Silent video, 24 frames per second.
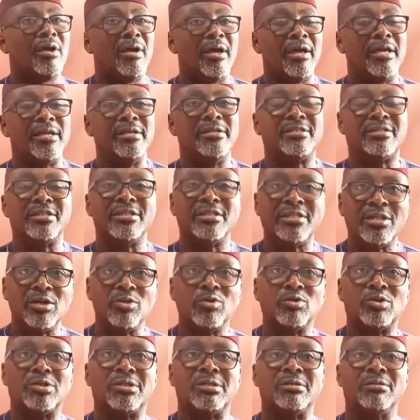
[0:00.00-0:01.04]

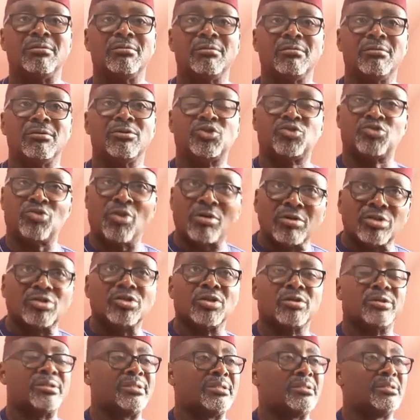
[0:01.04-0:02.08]
institute
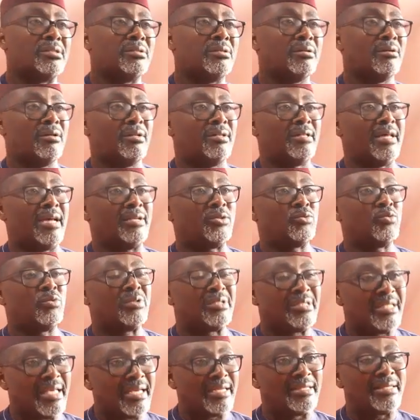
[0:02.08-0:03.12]
structures that
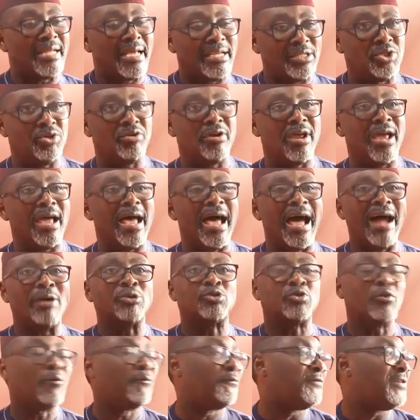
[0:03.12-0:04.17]
will take Nigeria
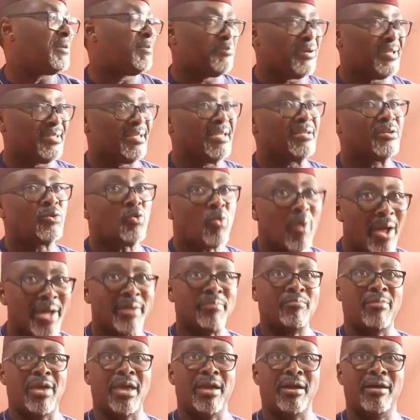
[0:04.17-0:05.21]
out of the present
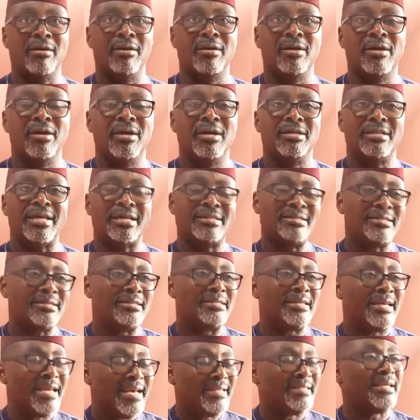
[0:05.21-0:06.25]
quagmire. That is
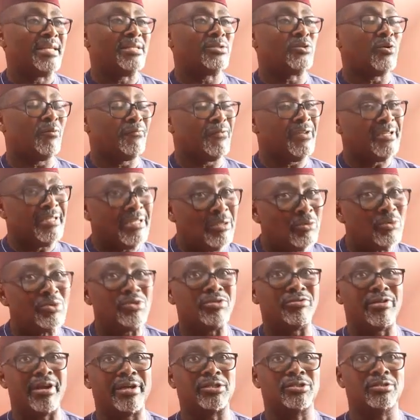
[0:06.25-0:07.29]
the essence of a new
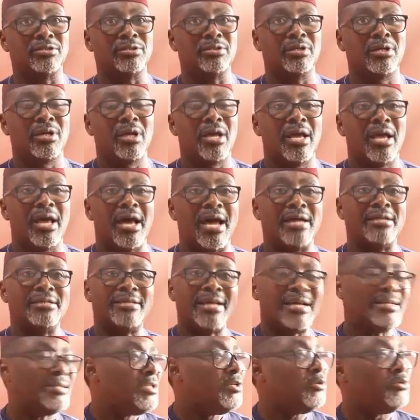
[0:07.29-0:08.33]
direction. And
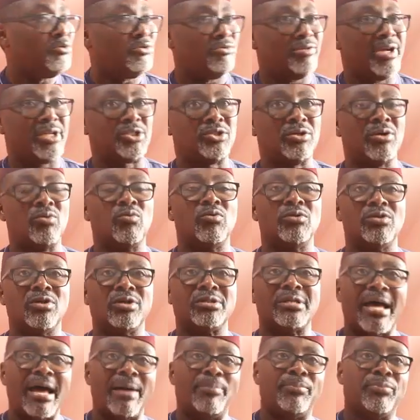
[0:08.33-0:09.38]
that new direction will
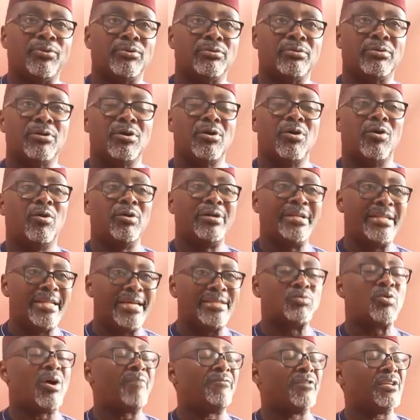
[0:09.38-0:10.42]
not happen
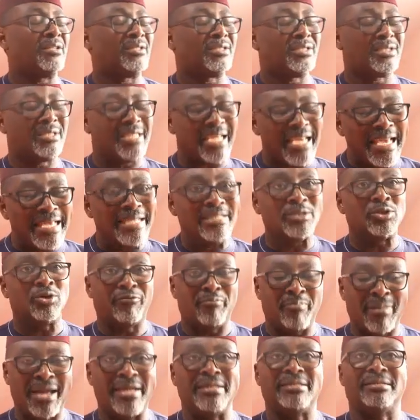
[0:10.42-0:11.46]
unless we have a change of
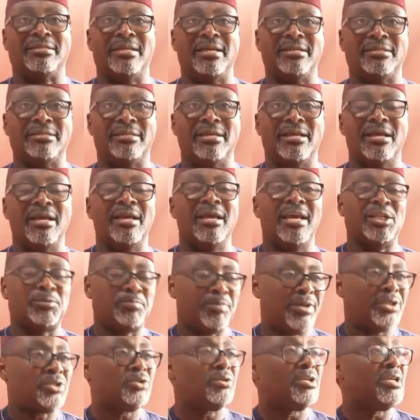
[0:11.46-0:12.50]
mindset,
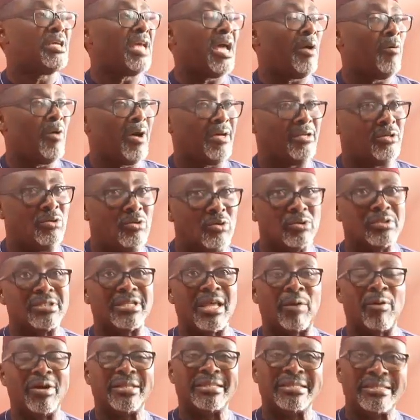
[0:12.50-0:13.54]
especially our
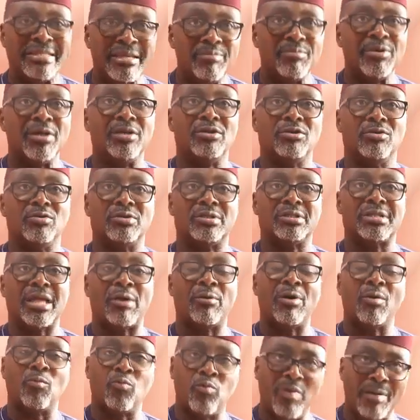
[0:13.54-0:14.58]
youths, our teeming youths,
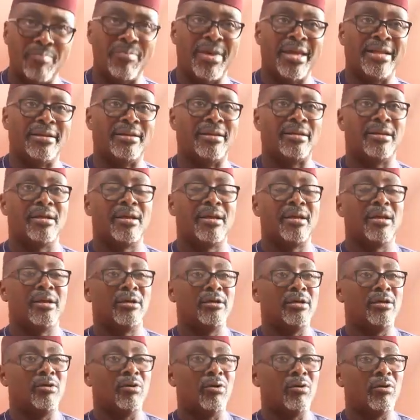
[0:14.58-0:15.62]
our women.
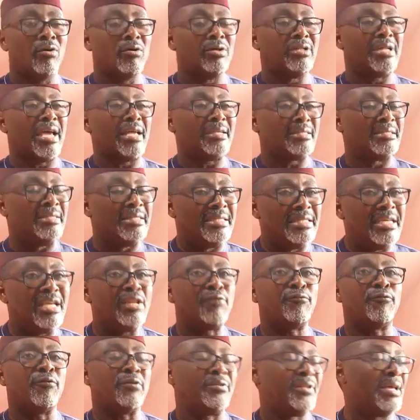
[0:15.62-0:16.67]
You know, there is
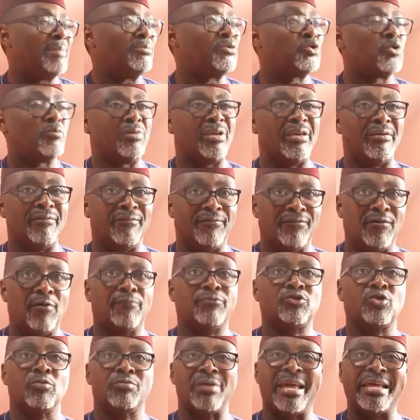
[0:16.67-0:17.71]
need for them to be
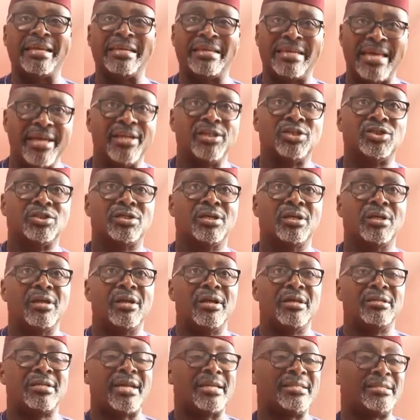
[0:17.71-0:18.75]
involved, to be engaged.
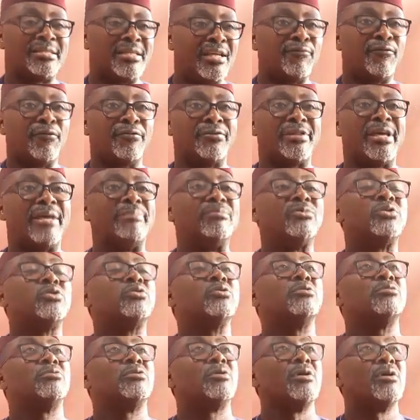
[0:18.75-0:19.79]
There is need for them
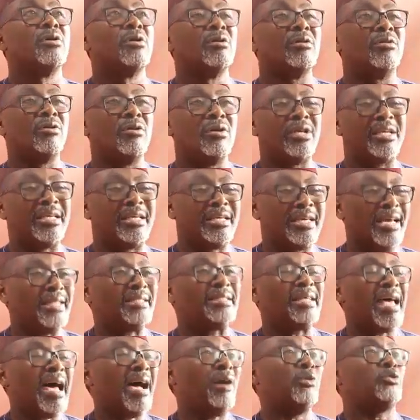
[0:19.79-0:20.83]
to
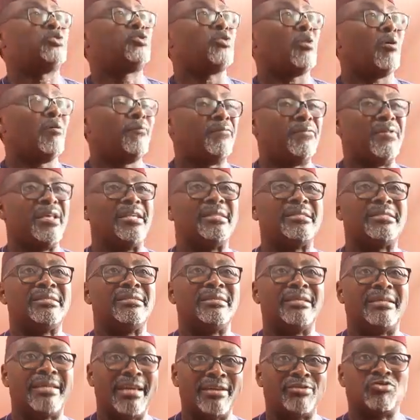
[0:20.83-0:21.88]
get out of
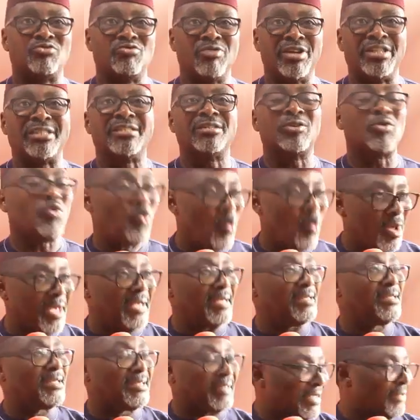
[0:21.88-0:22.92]
this get-rich-quick
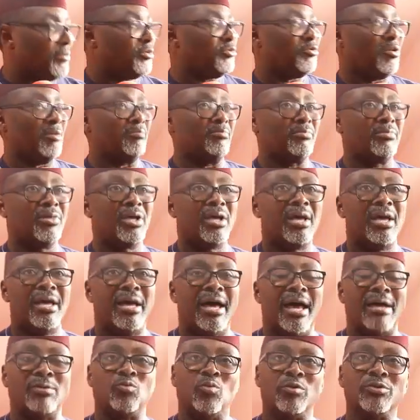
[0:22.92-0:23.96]
syndrome
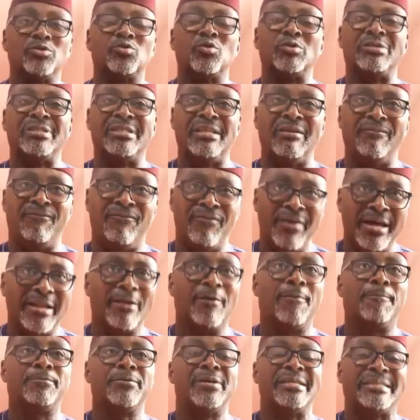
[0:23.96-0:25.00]
and want to
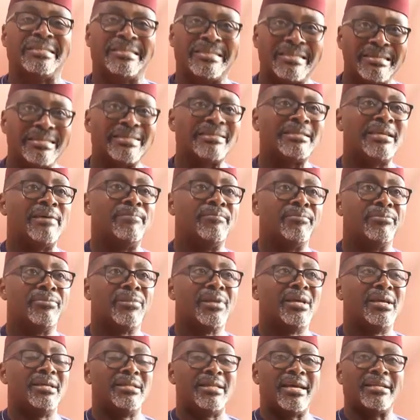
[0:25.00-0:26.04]
develop a system
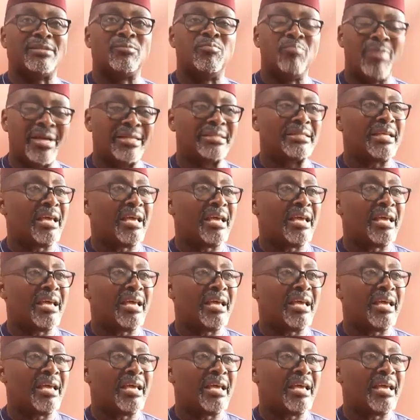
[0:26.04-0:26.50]
that makes